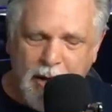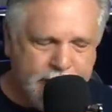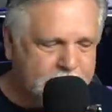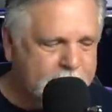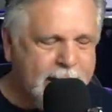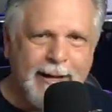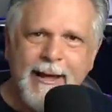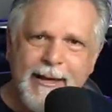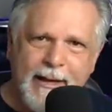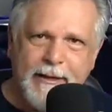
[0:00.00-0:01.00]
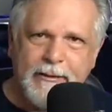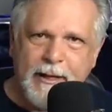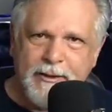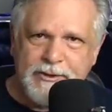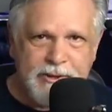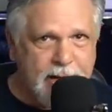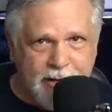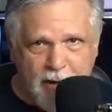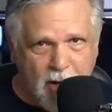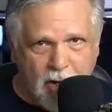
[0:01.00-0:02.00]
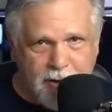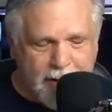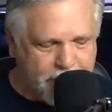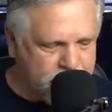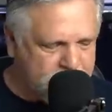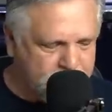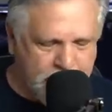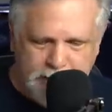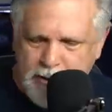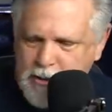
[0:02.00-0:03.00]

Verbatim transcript: And I get it. And this is not a knock on that person. But,